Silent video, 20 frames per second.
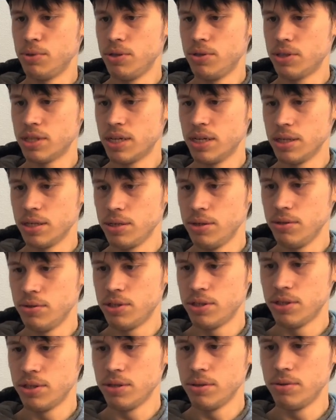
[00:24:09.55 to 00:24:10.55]
getting
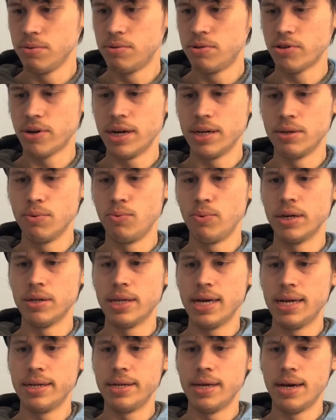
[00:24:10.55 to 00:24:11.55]
used to trying to wear
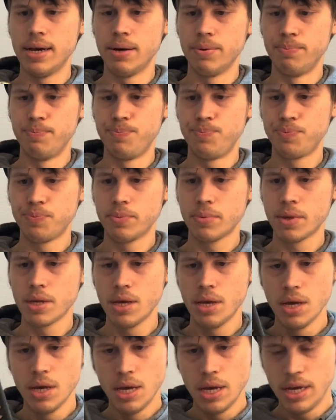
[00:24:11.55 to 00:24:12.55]
that down.
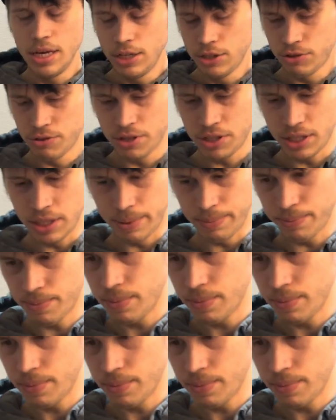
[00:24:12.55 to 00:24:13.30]
Interesting.